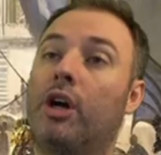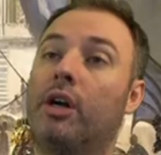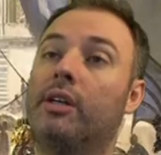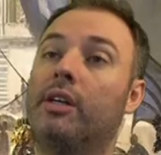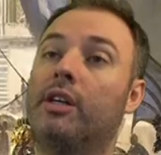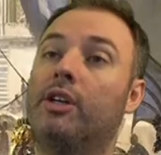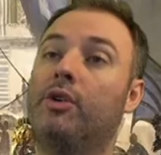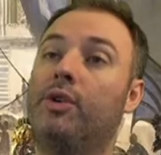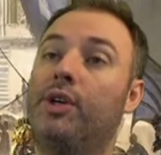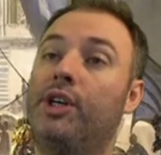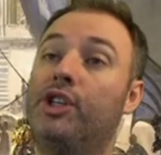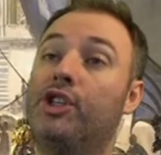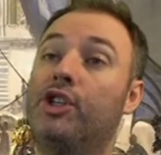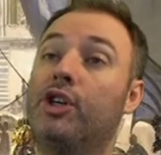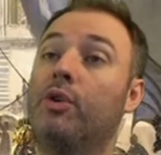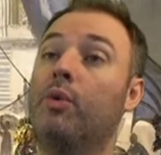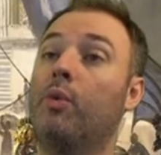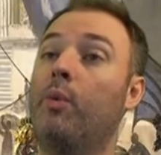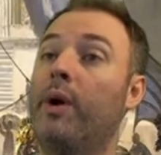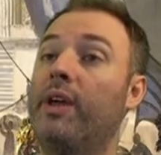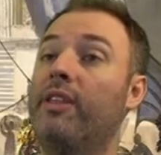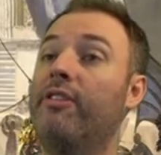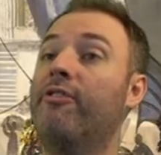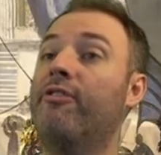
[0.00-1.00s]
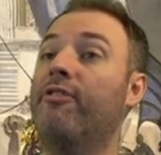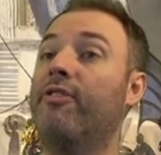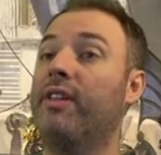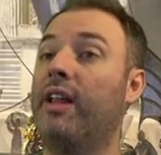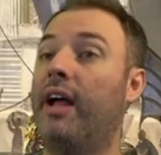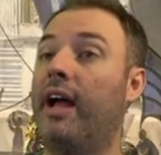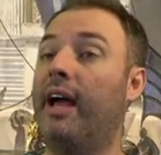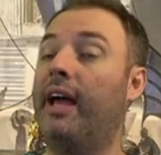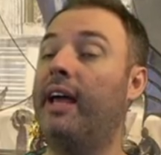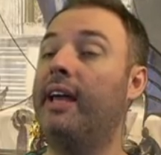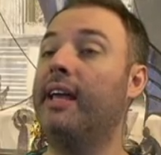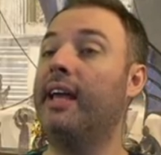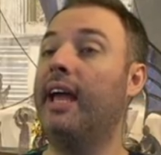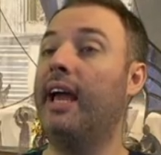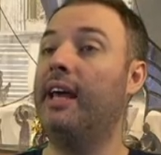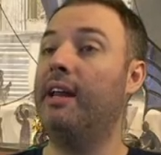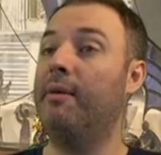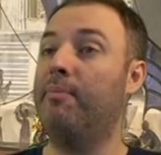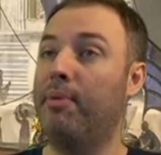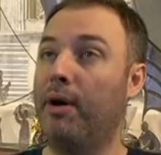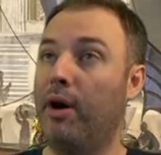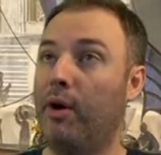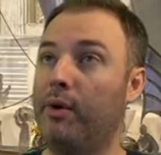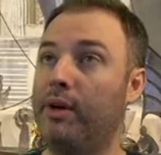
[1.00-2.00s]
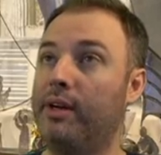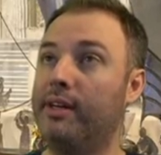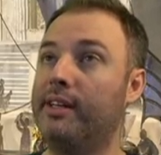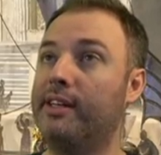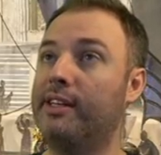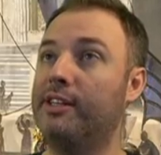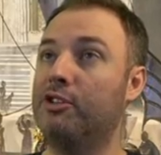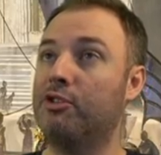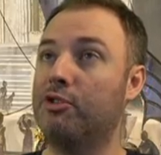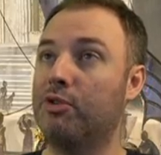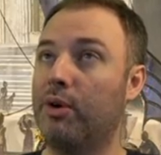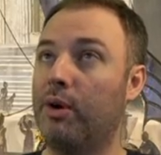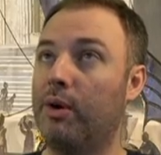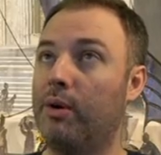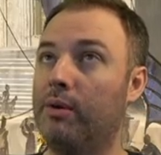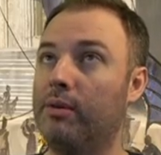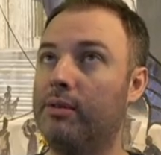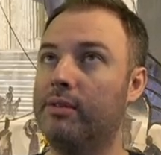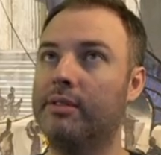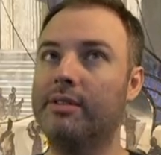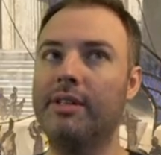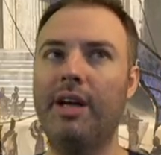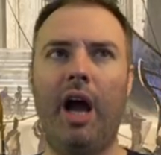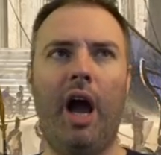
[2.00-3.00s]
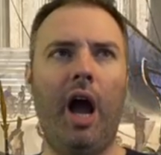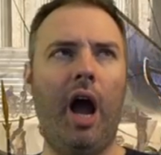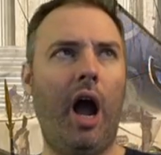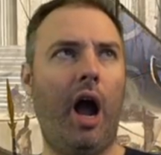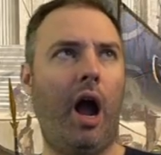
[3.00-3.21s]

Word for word: target creature with flying and opponent controls.